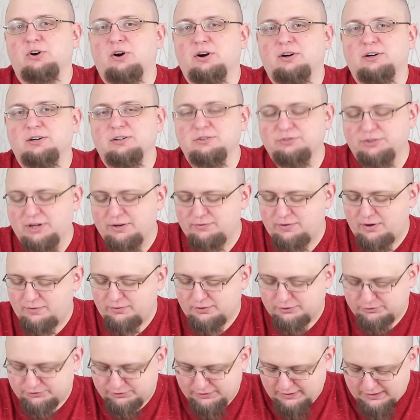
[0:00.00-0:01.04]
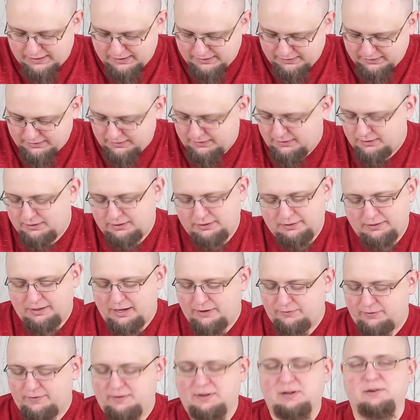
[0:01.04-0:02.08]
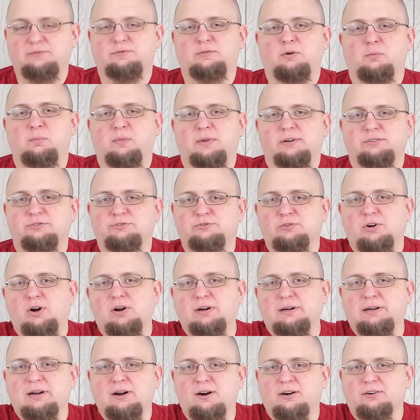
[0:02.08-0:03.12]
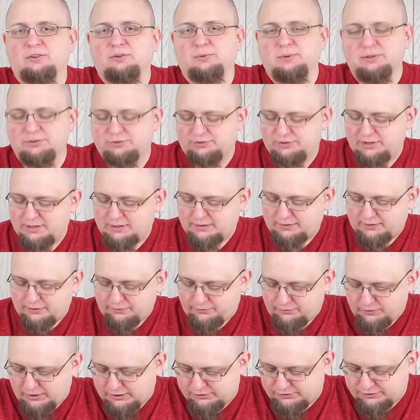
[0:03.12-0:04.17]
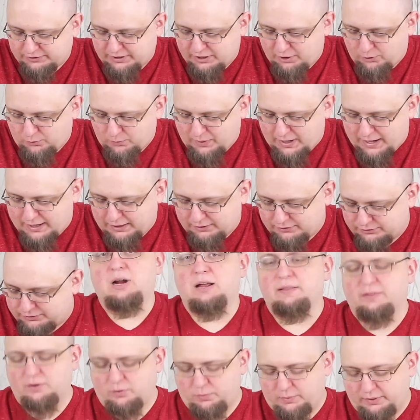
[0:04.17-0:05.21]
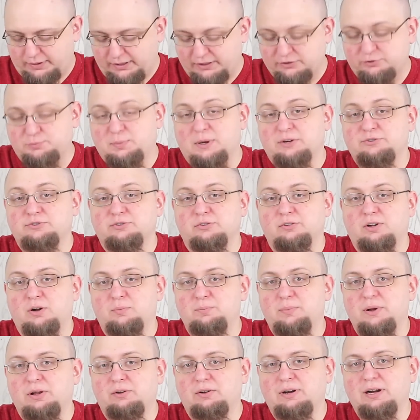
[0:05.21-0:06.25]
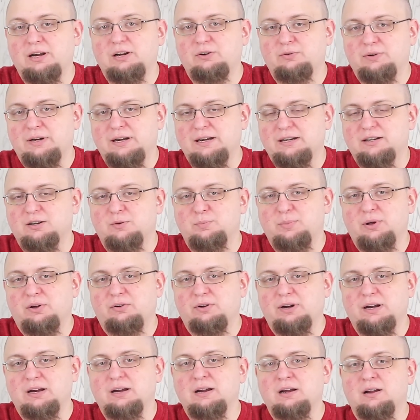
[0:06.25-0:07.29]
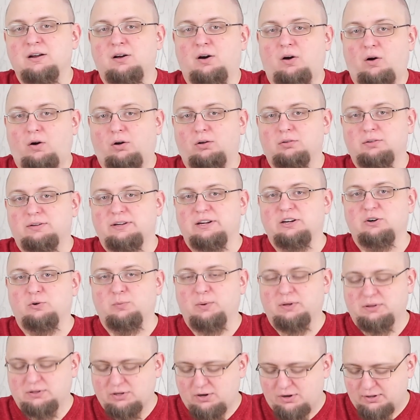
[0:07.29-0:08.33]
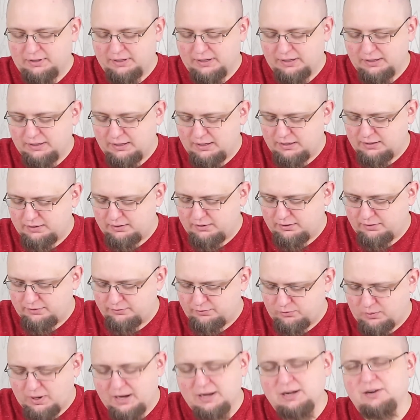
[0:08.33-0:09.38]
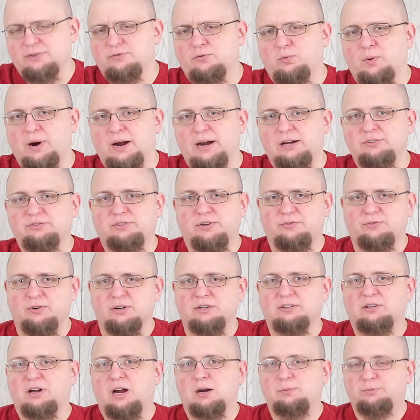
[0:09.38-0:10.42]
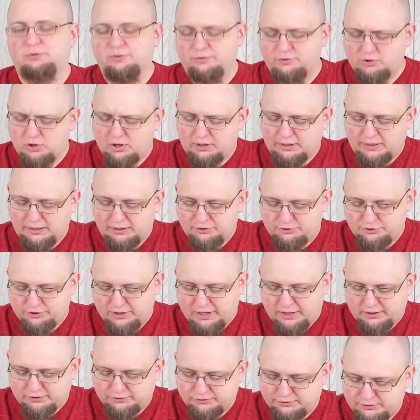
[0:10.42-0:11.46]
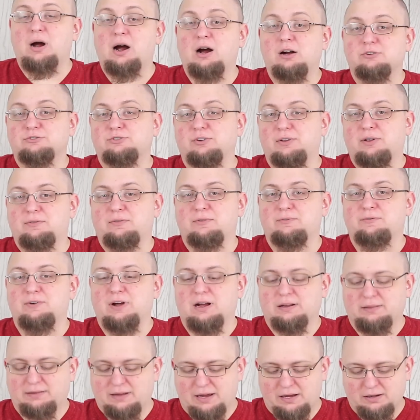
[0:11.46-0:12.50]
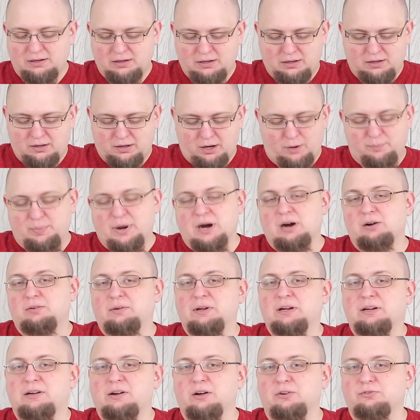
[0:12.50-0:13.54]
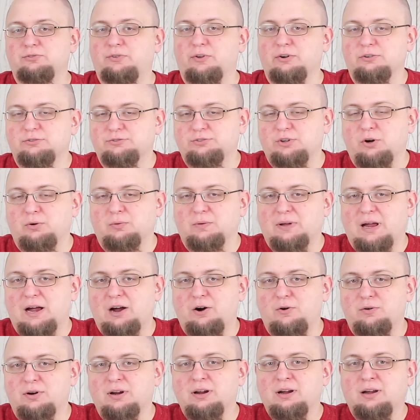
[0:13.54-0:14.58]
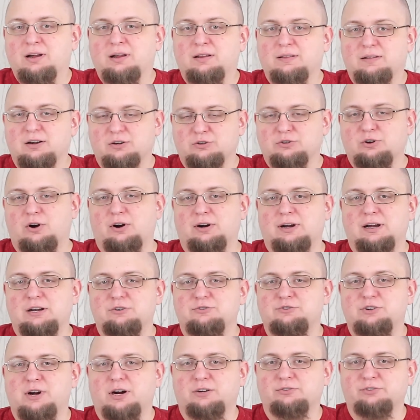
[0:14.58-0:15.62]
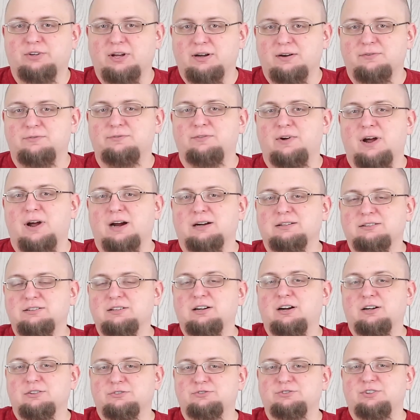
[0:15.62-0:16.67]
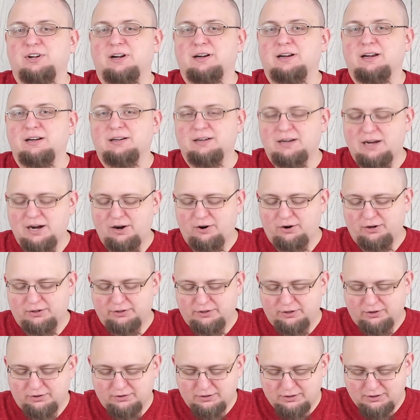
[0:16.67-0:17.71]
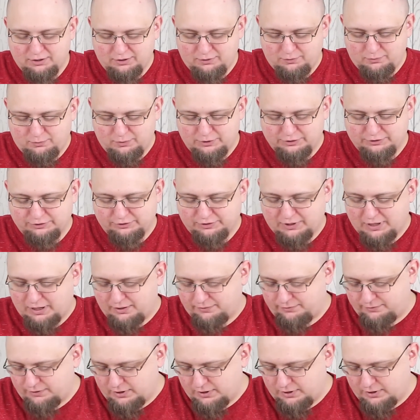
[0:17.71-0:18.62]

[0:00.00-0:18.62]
talkers I've ever seen. Everything from the strong characteristic, the free skill ranks, and their really special ability, unique ability, all deal with talking in a variety of ways, different types of talking checks. I also love the fact that, apparently because they're so loud, their talking checks can affect a second character, which is kind of